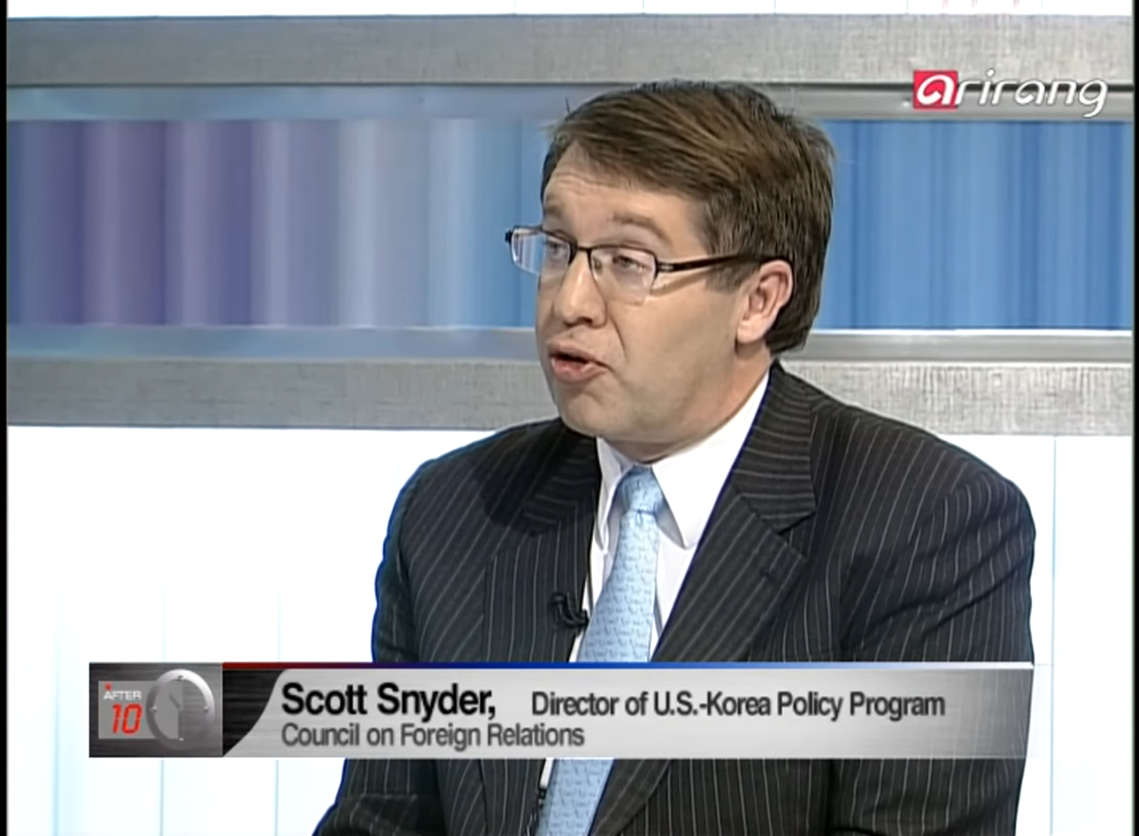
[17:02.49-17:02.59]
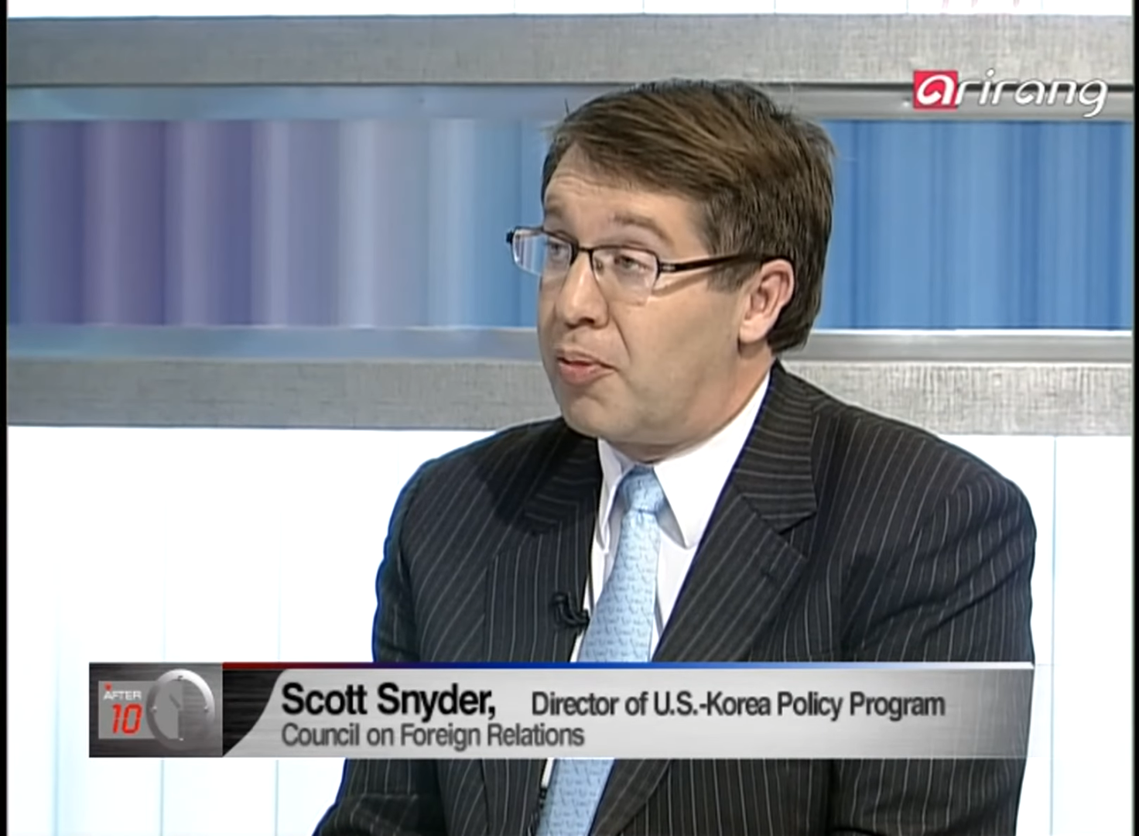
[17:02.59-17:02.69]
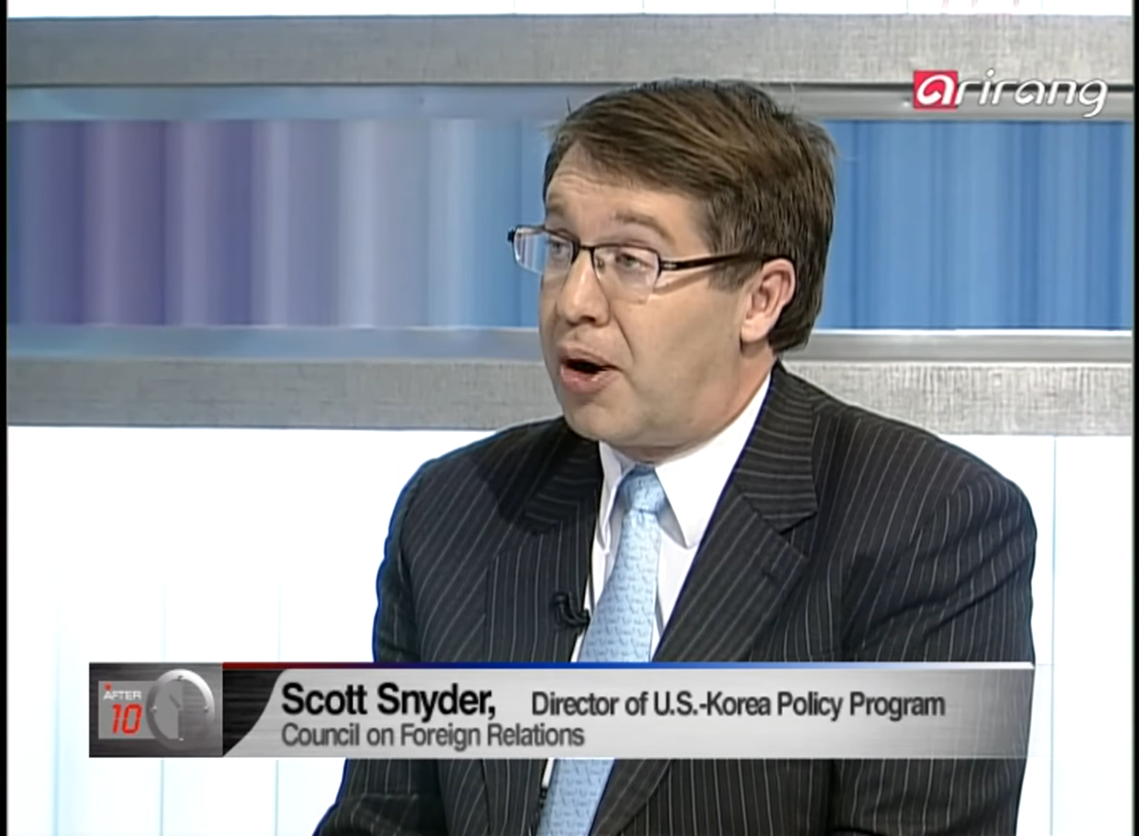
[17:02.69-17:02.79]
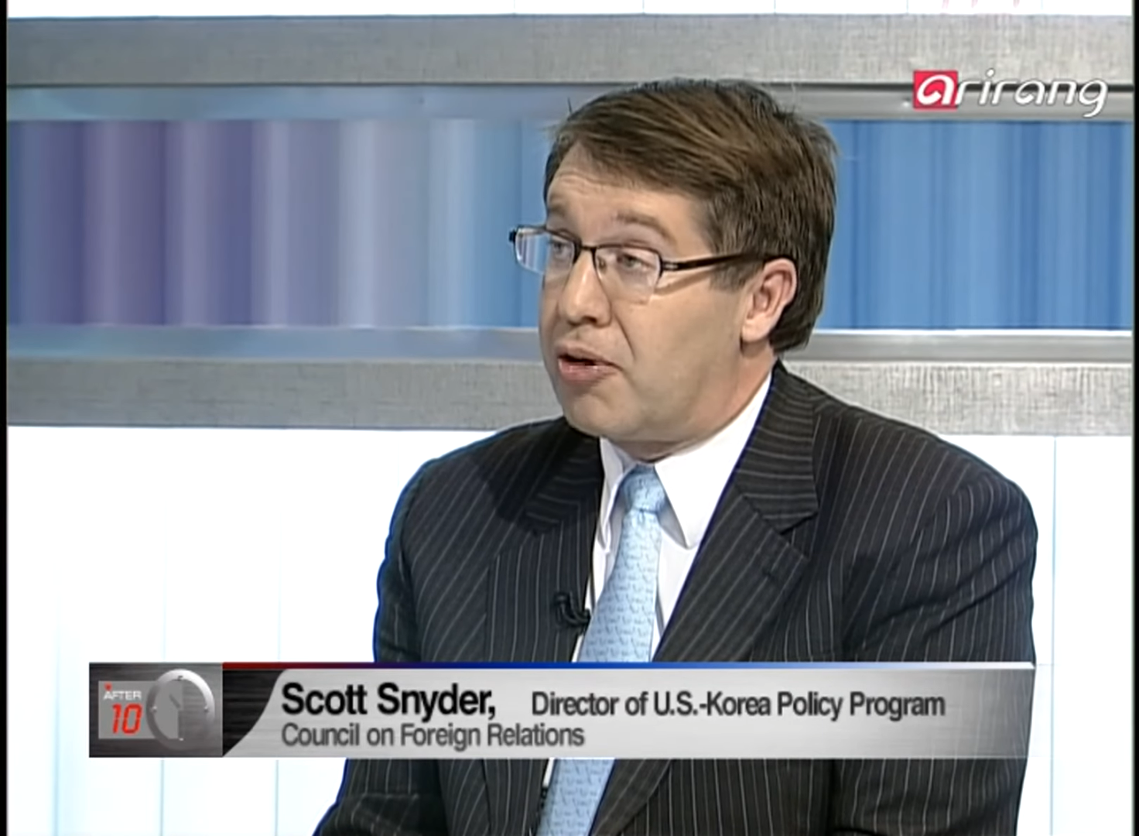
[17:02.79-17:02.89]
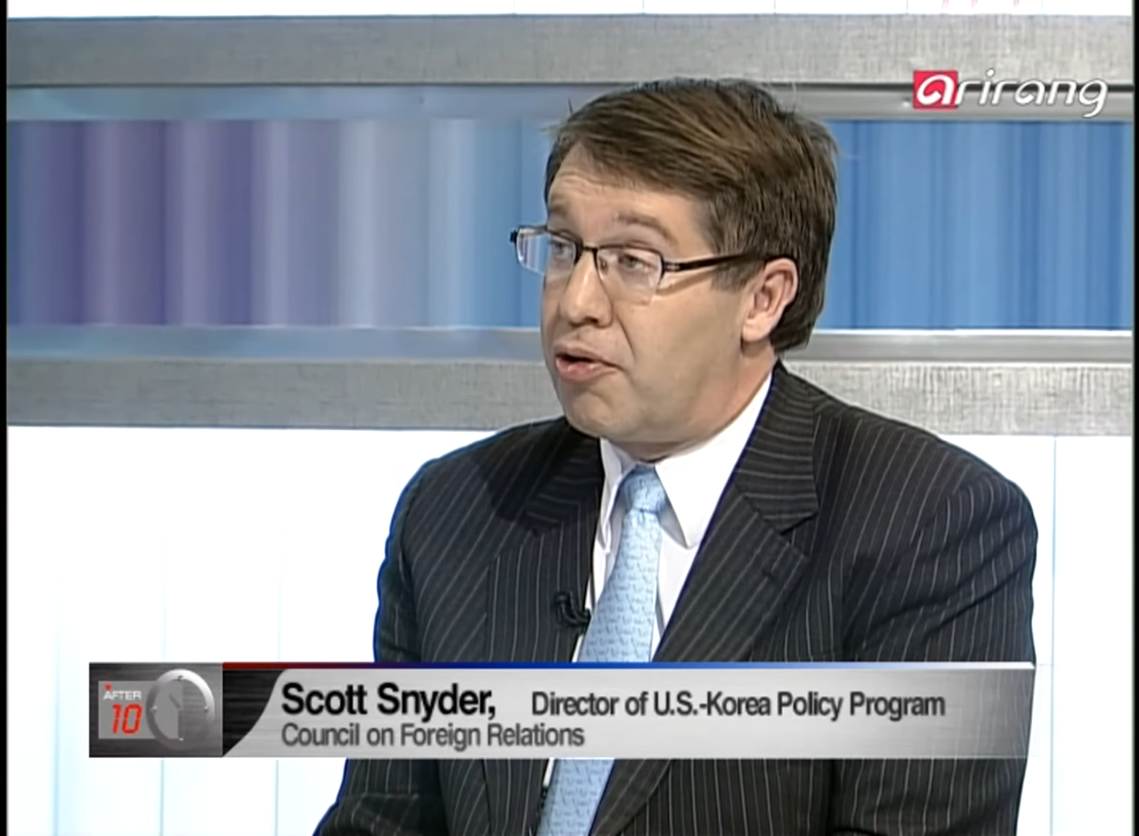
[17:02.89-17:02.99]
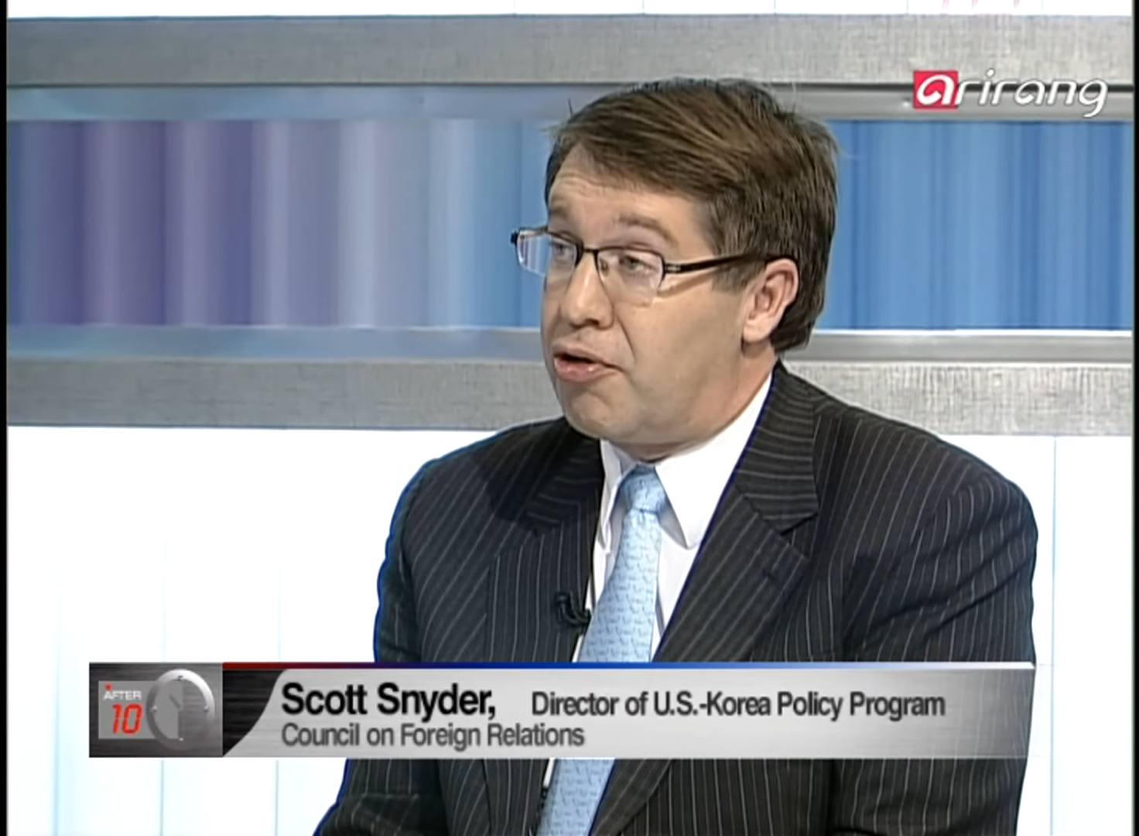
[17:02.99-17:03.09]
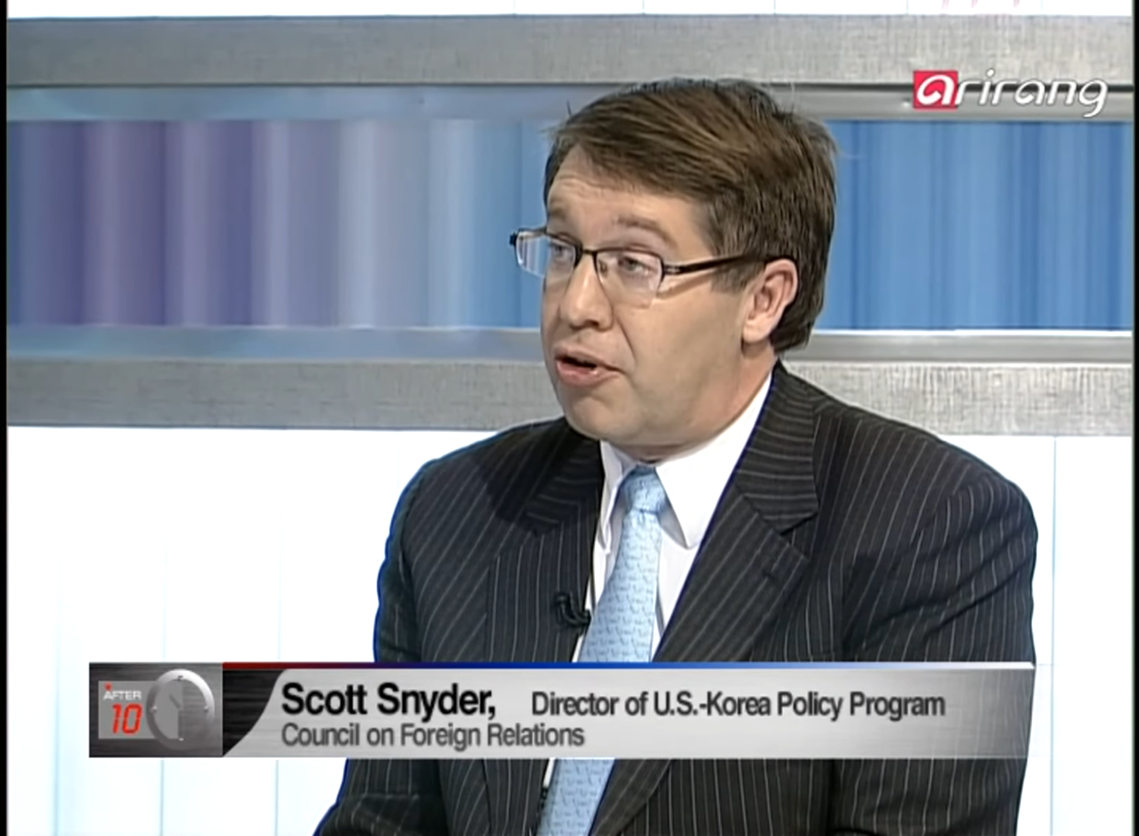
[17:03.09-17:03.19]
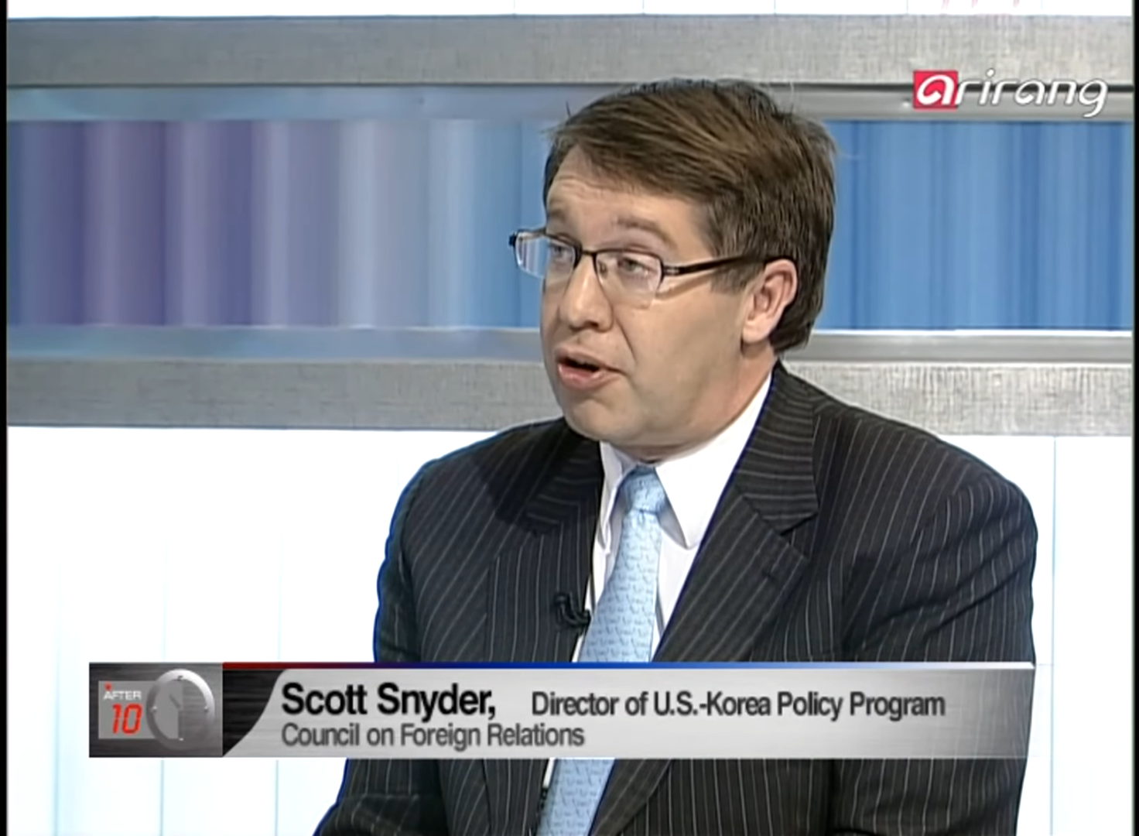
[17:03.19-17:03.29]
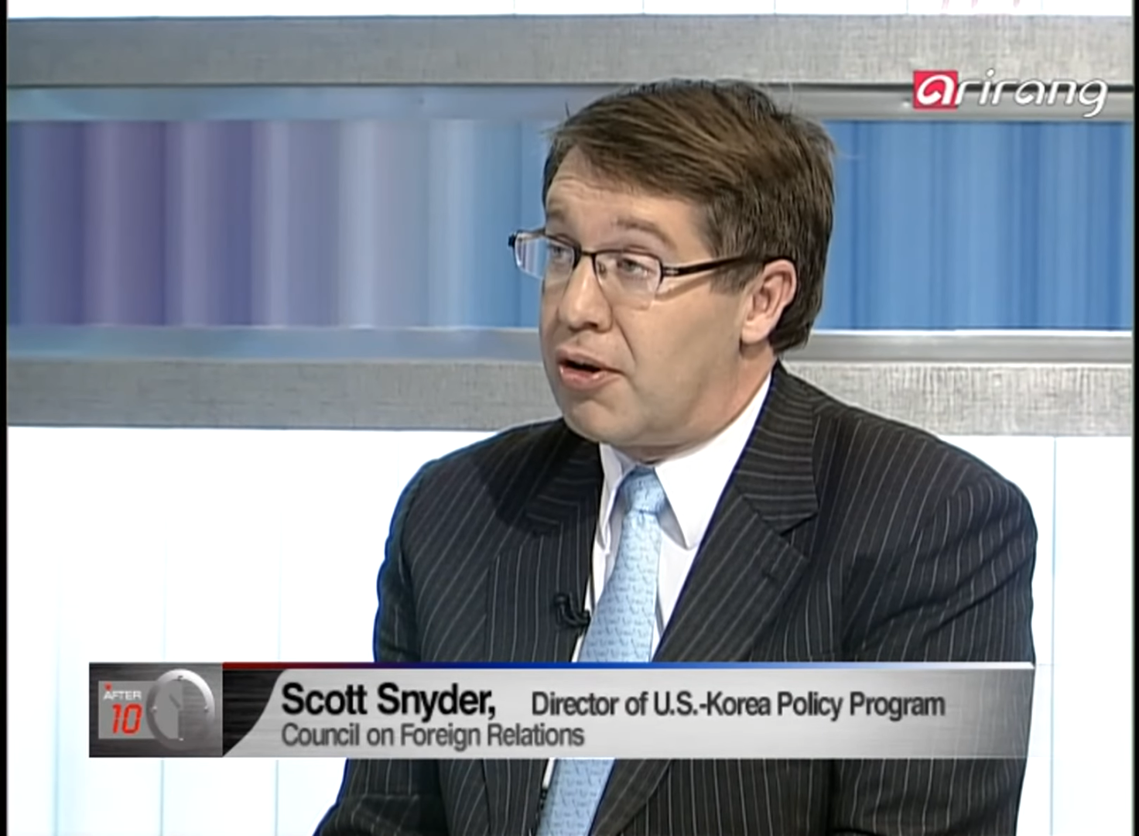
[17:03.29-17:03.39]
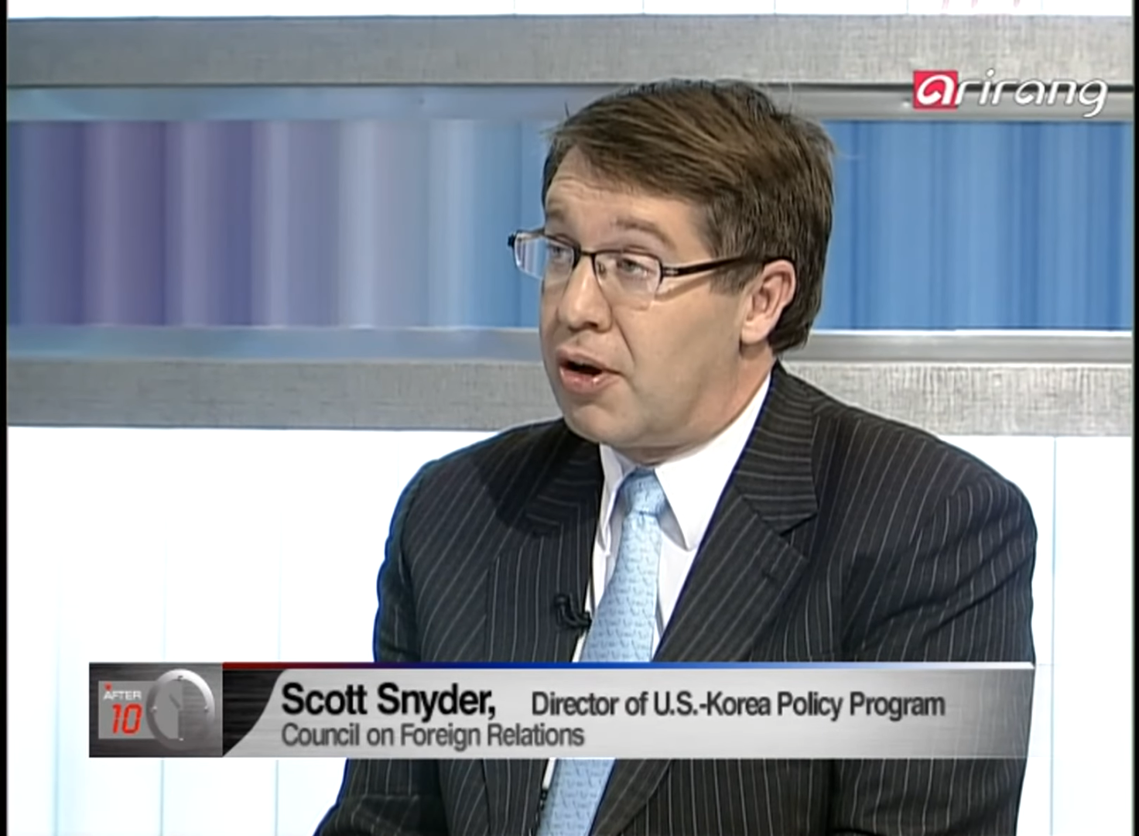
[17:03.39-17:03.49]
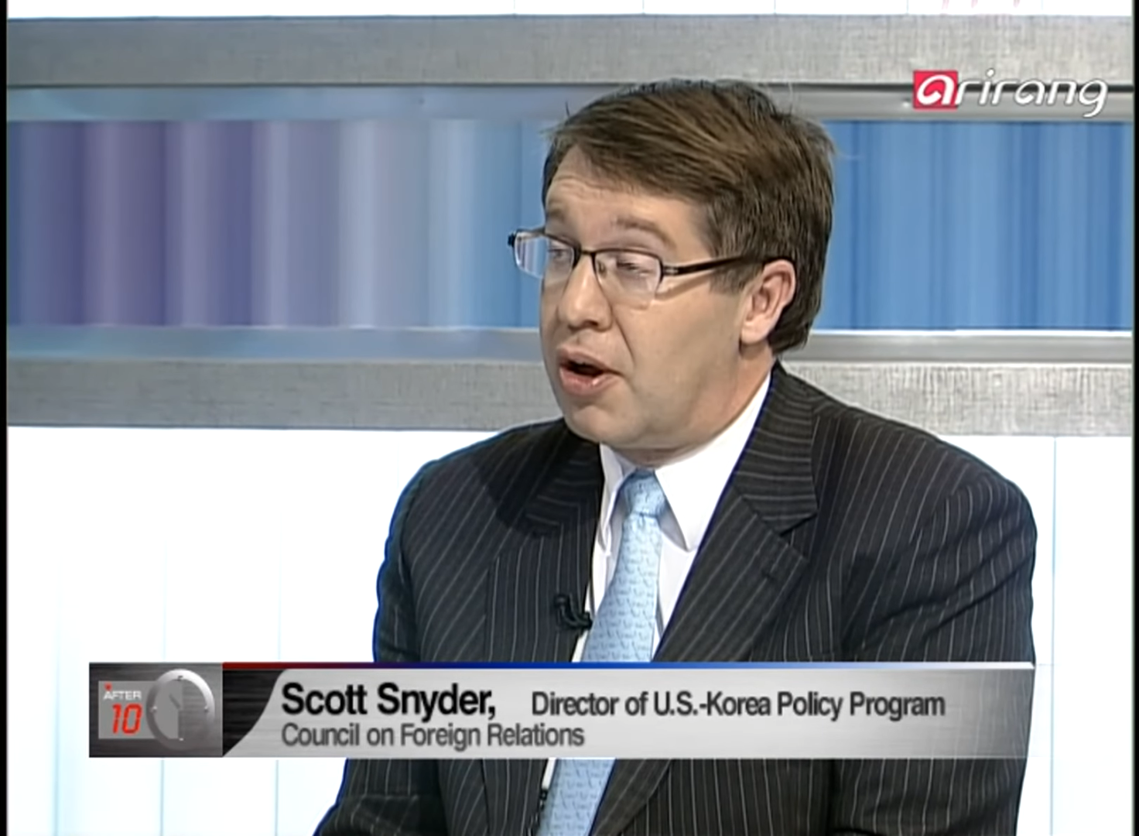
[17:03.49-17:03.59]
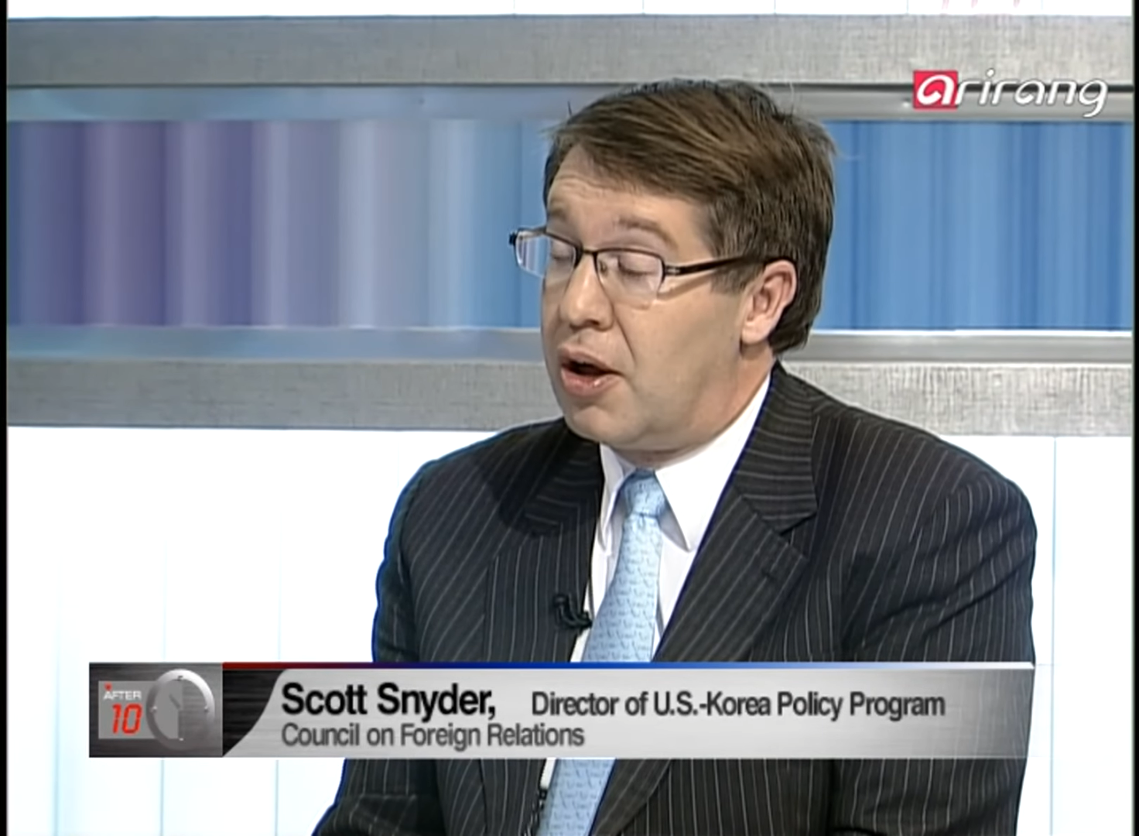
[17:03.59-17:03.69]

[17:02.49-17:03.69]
democracy